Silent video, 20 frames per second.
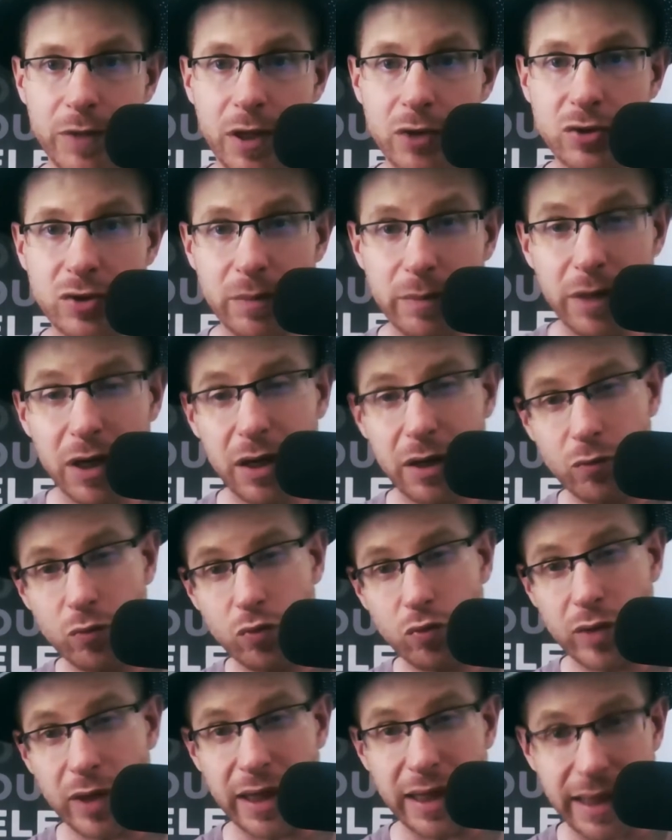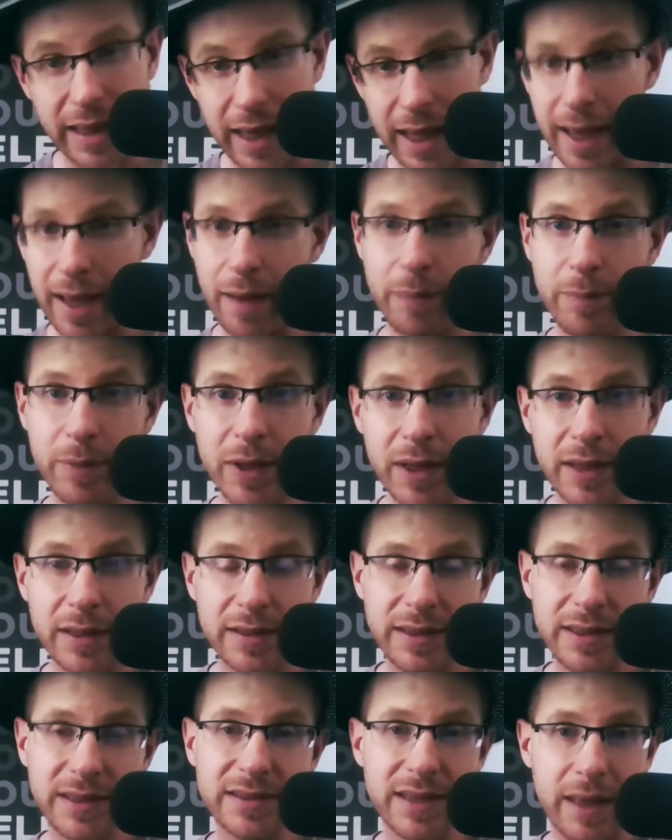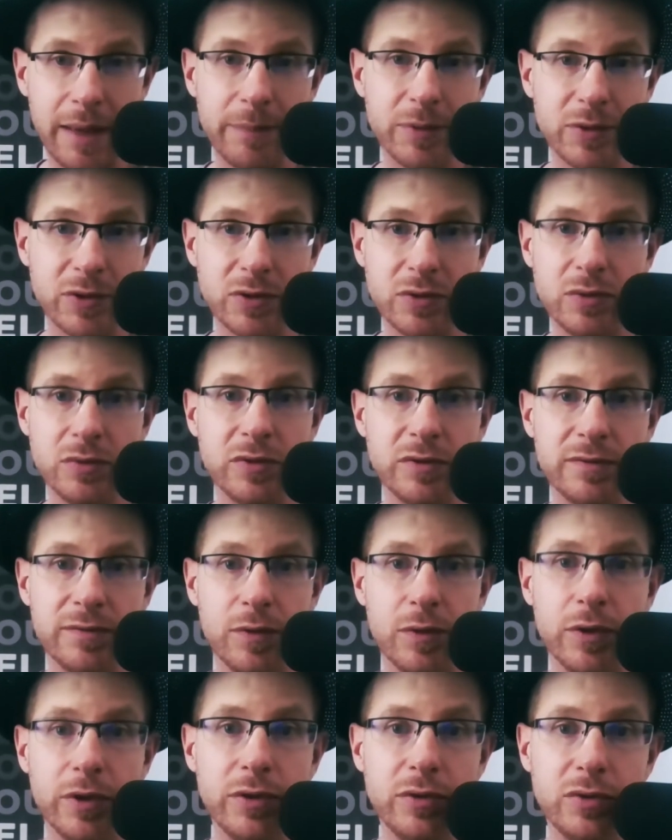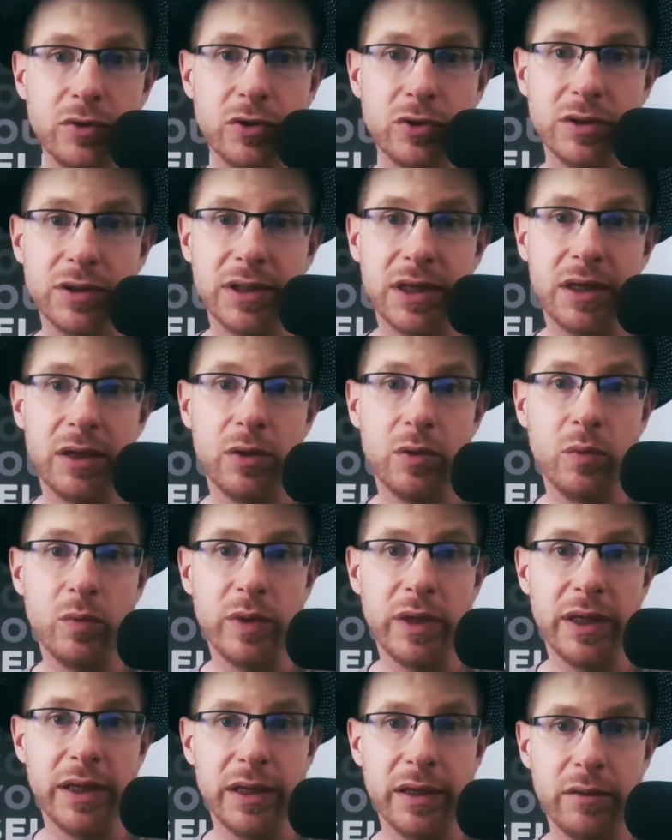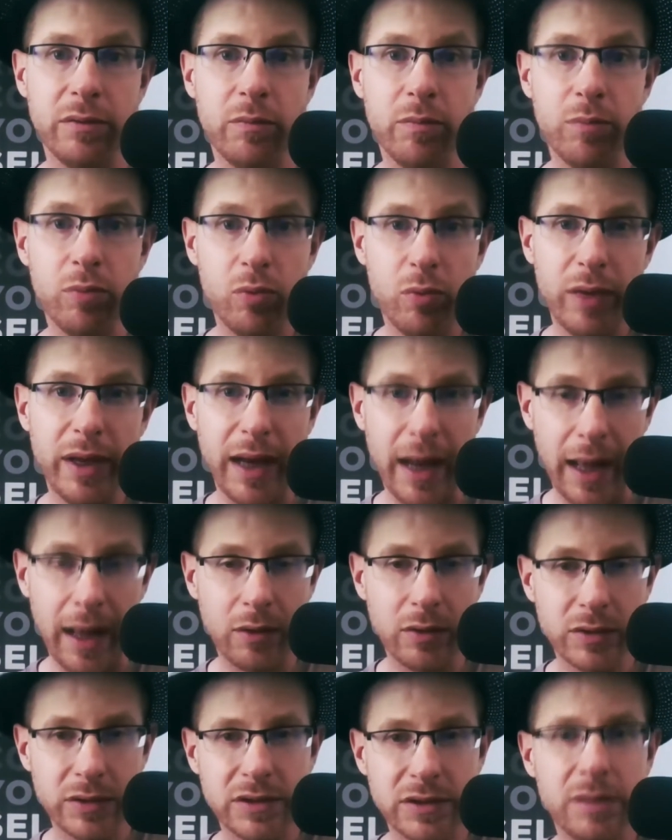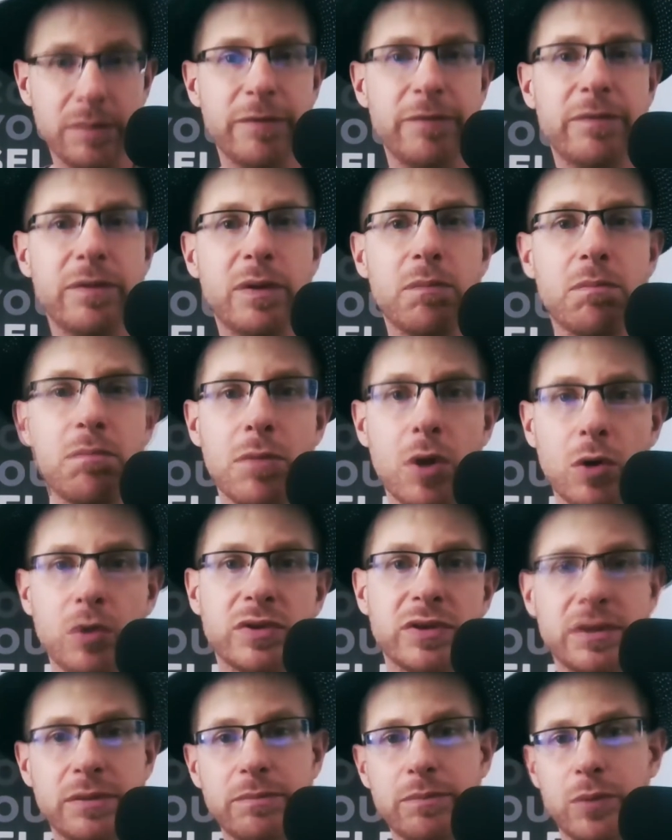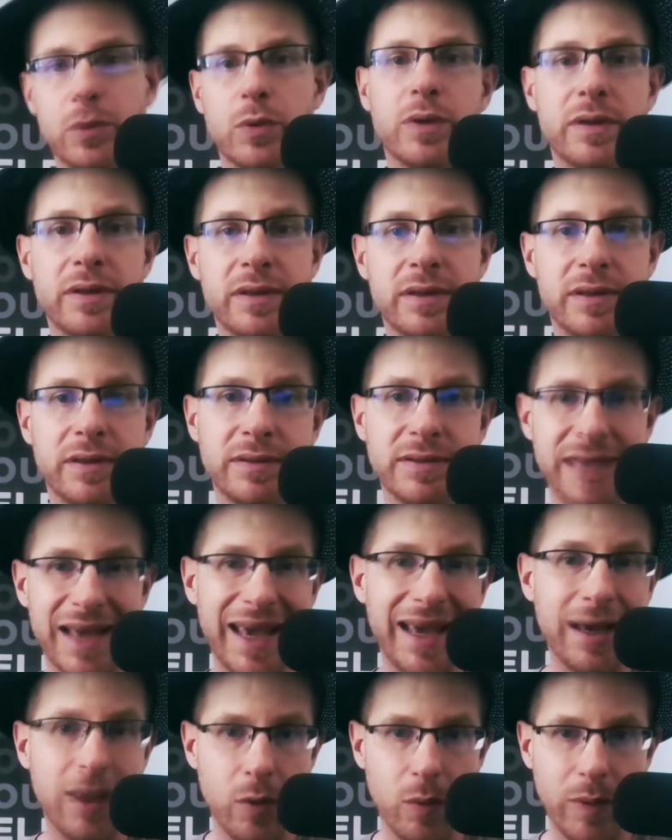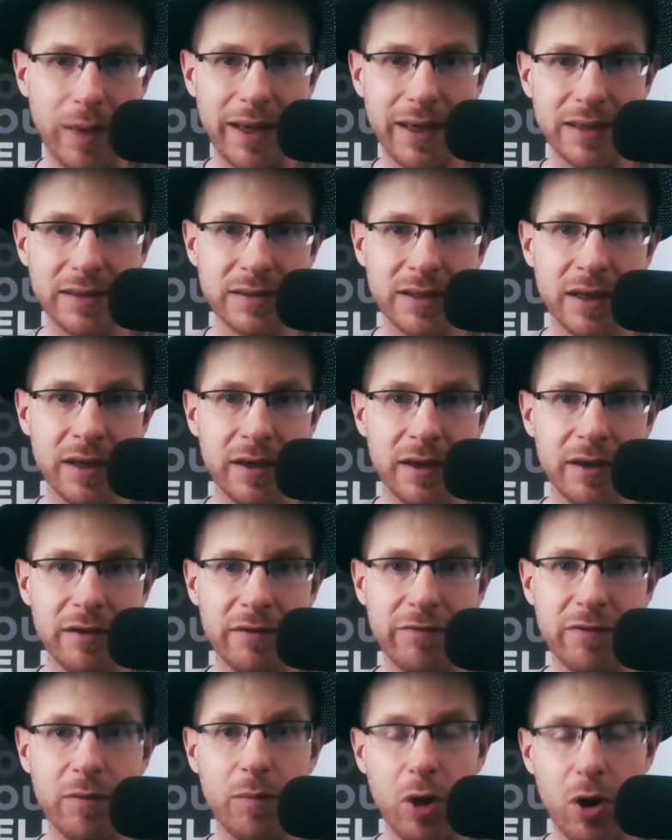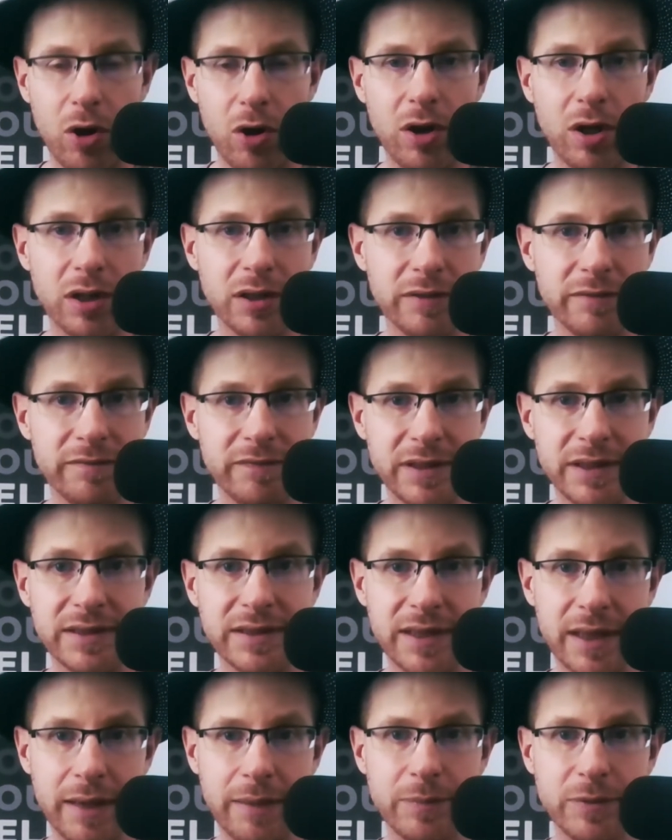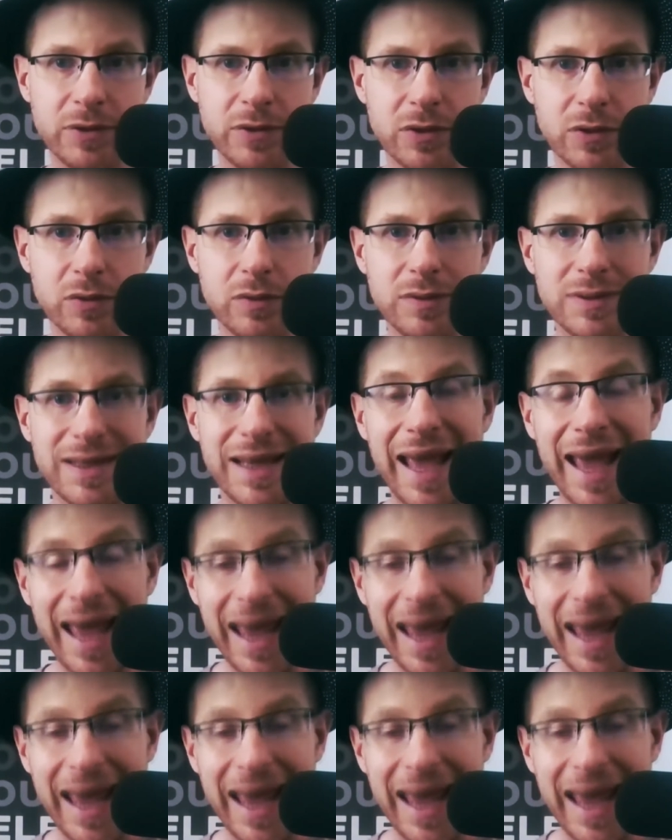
So I'm going to recap these episodes for you so that we can point out some of the most important takeaways from all of these episodes.